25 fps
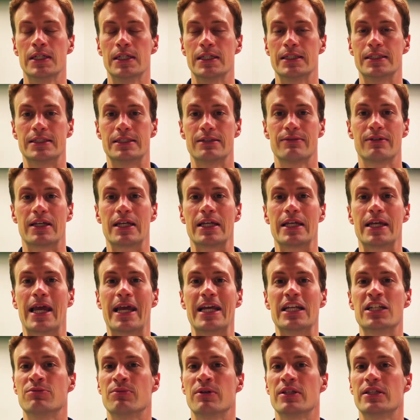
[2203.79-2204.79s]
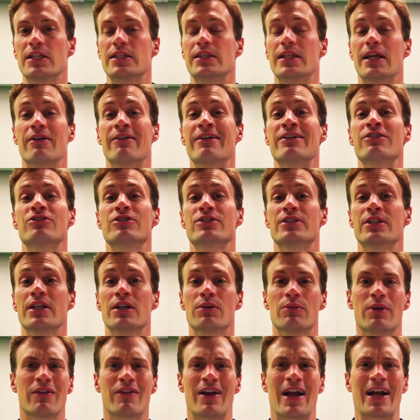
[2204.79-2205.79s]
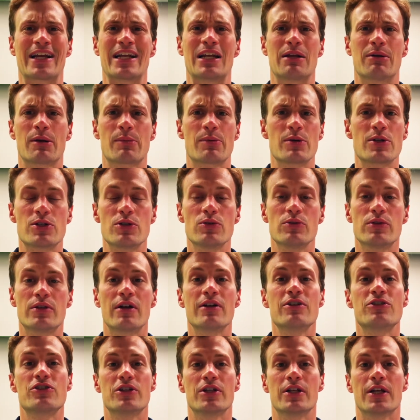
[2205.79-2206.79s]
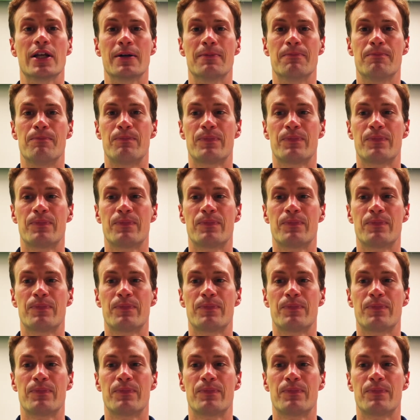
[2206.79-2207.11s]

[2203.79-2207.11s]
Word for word: civic engagement that they're interested in, or whatever academic pursuit they're interested in,